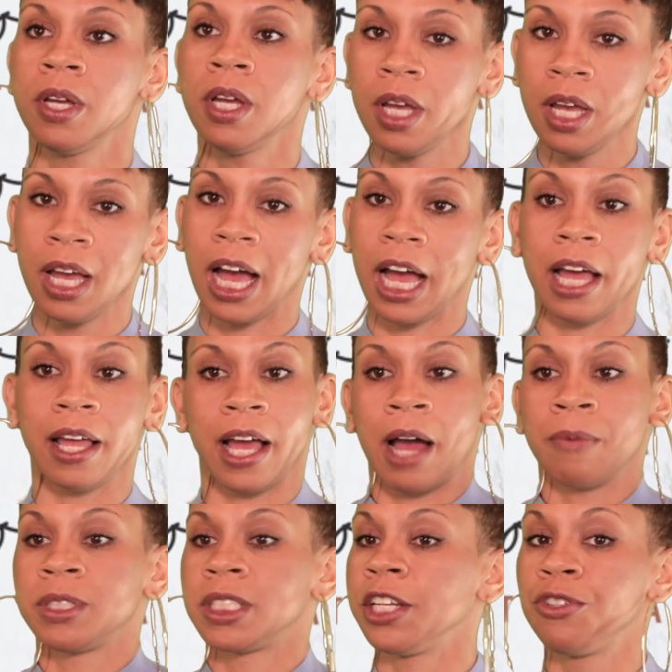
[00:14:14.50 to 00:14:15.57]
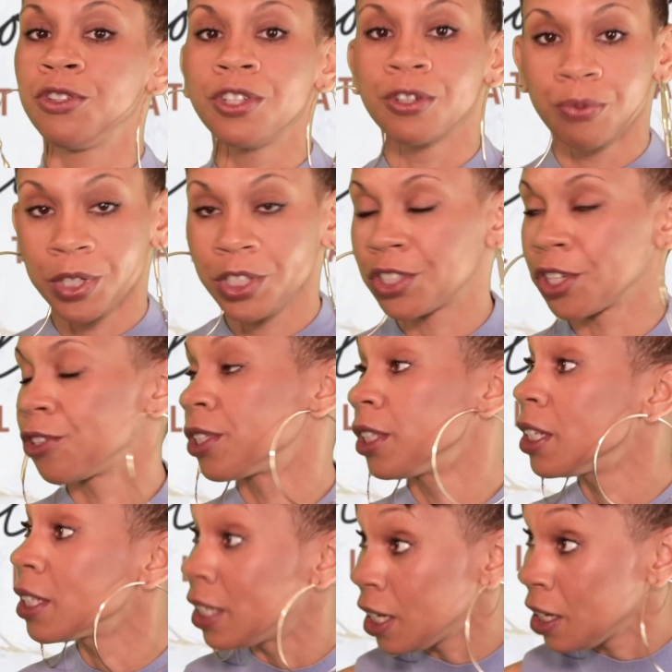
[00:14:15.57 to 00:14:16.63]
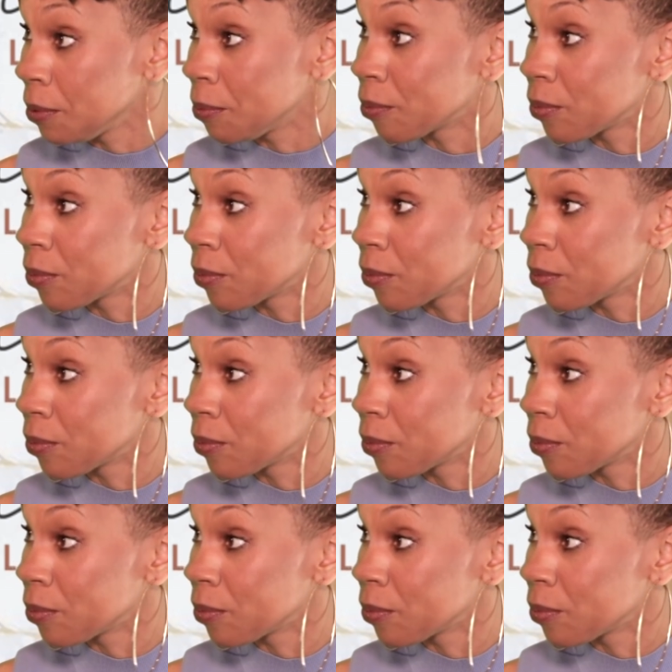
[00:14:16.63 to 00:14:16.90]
So I would say do your research, look deep.